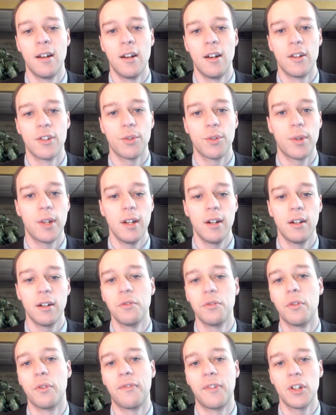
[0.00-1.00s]
So here,
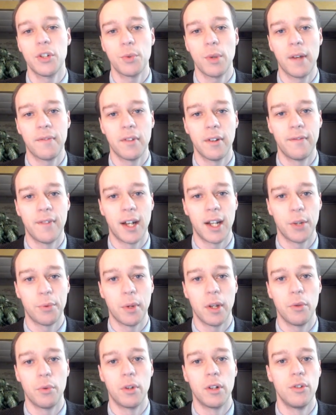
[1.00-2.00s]
first we have to
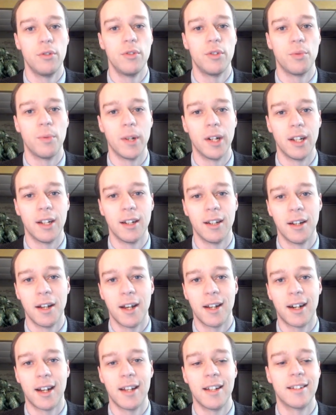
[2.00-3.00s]
evaluate, well, who's winning?
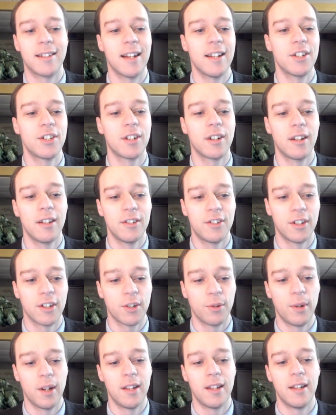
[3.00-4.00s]
And I intentionally took
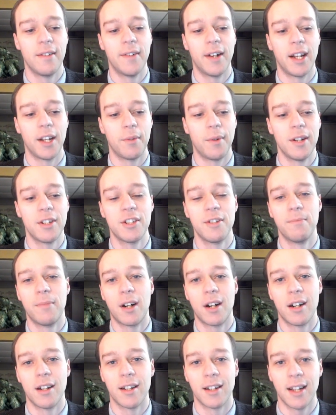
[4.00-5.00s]
away the evaluation
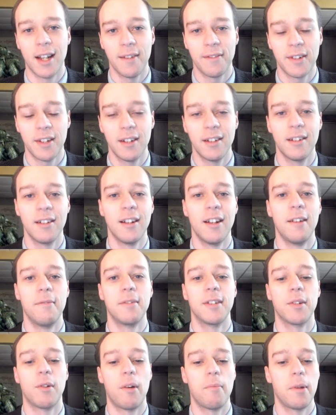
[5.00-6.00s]
bar on the left here
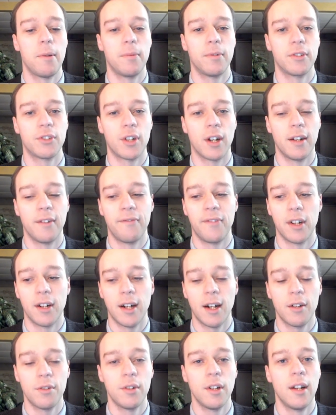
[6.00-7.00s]
because I want people to try and figure
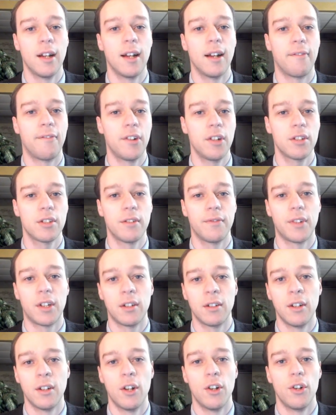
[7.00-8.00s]
out, first of
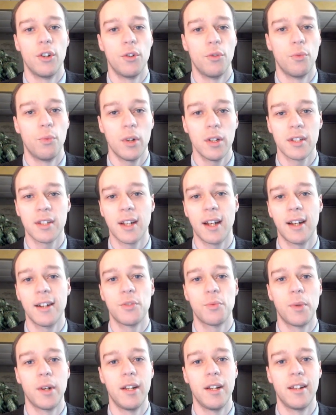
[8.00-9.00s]
all, what side is
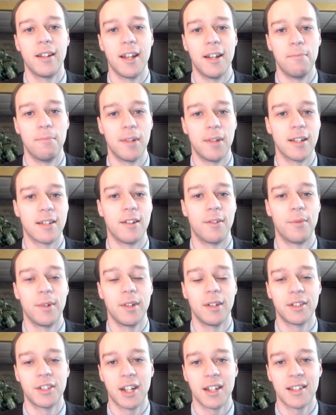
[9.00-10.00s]
winning the game? Because in a
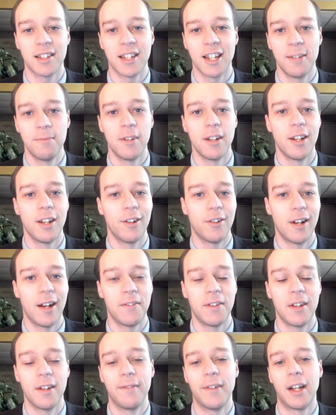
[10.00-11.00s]
real chess game, you don't have
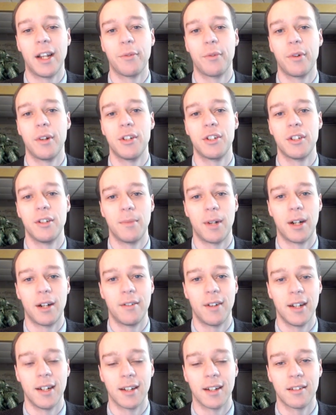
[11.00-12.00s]
the evaluation bar
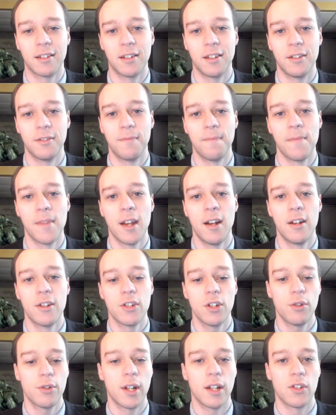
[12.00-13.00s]
right next to you.
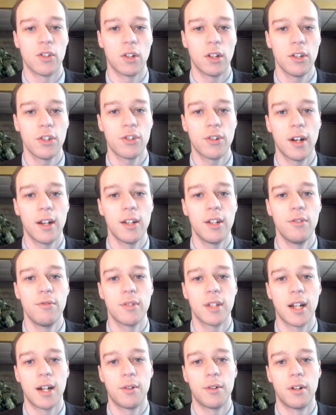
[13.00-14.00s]
So okay, so let's try and
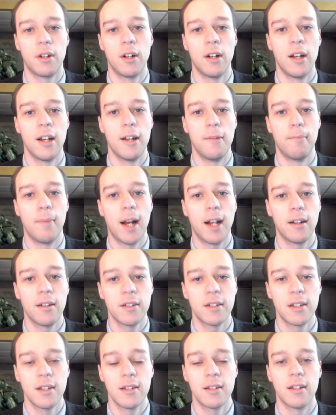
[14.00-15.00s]
use our
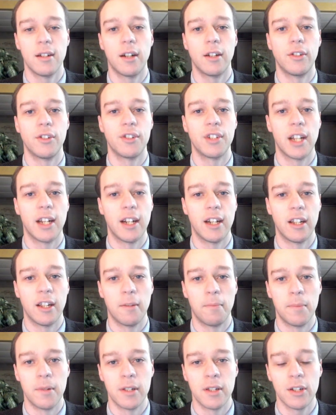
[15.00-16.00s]
imbalances and understanding the
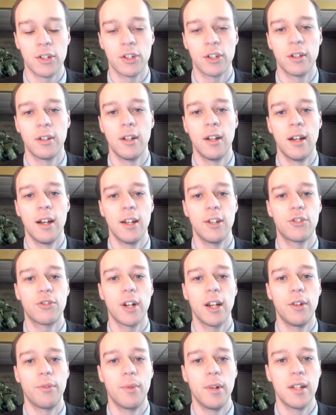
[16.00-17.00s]
position and try
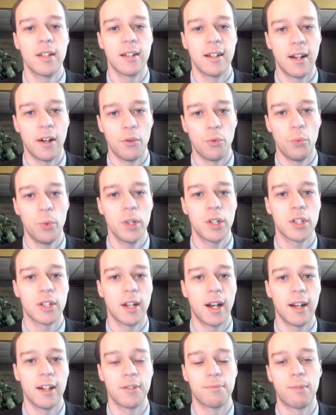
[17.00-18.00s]
and reason out which
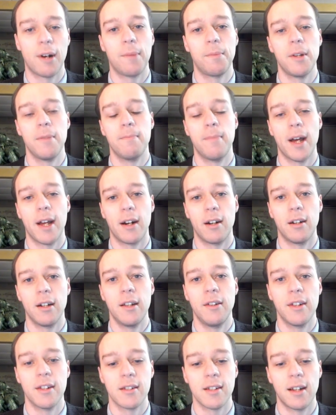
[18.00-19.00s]
side is probably better
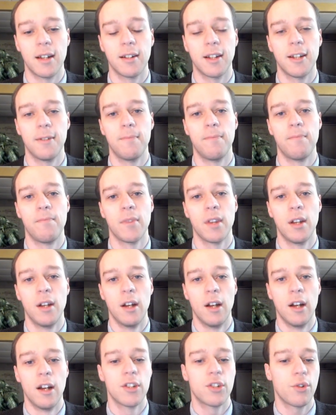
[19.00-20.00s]
in this endgame.
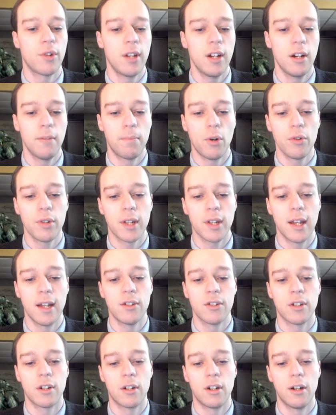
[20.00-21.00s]
So here both
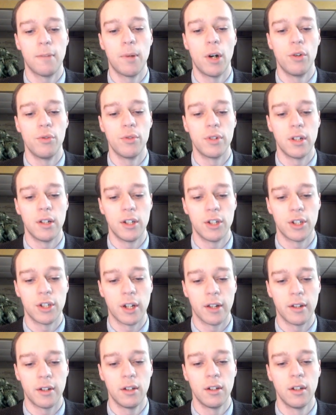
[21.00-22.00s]
kings are opposing each
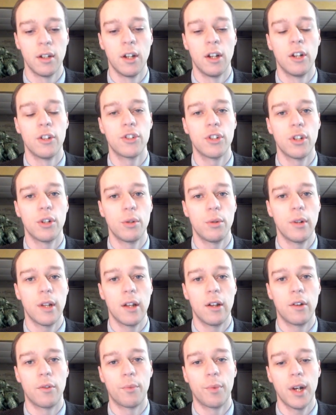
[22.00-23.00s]
other. So
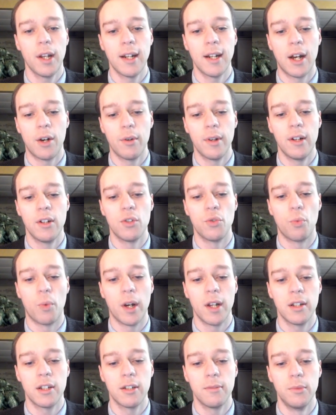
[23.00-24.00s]
right now it is
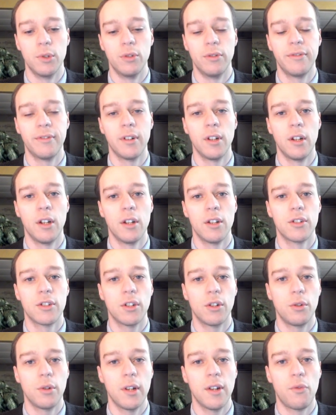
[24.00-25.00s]
white to move.
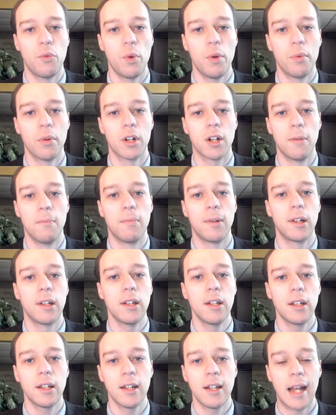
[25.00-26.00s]
So if we were
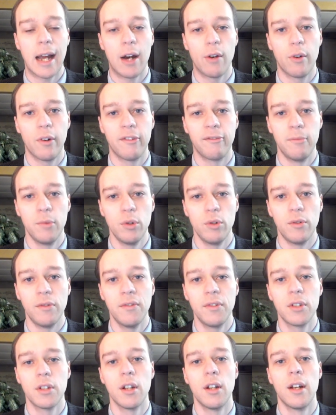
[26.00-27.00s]
completely out of
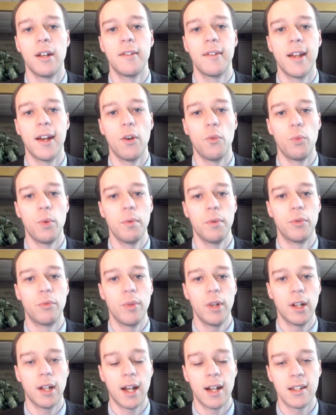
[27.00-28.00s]
moves, then we would
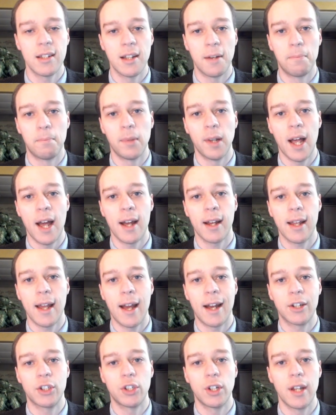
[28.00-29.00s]
realize that black
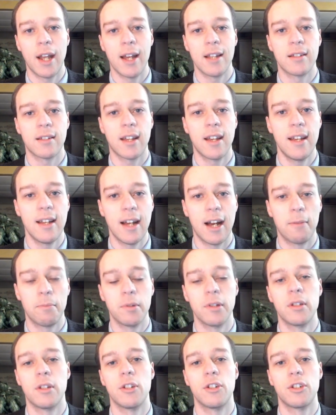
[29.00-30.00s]
actually has king
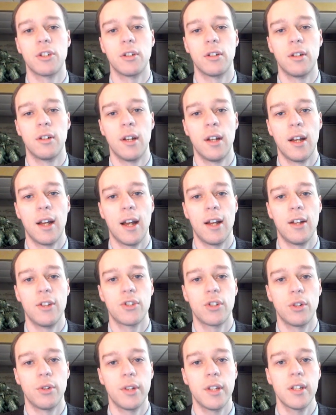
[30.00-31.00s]
opposition. And
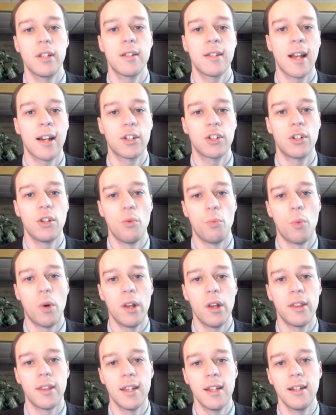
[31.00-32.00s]
so this is actually
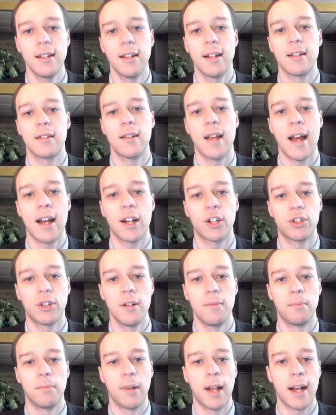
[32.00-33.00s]
one thing that's actually
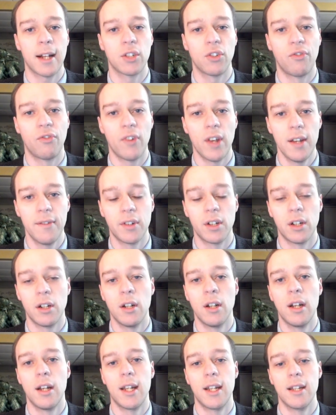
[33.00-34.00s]
in black's favor
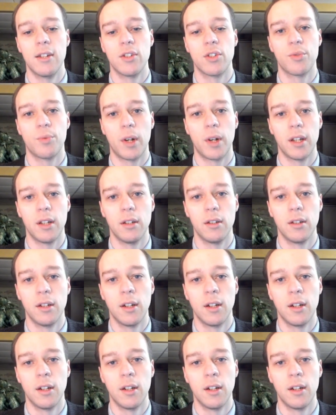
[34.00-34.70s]
against white.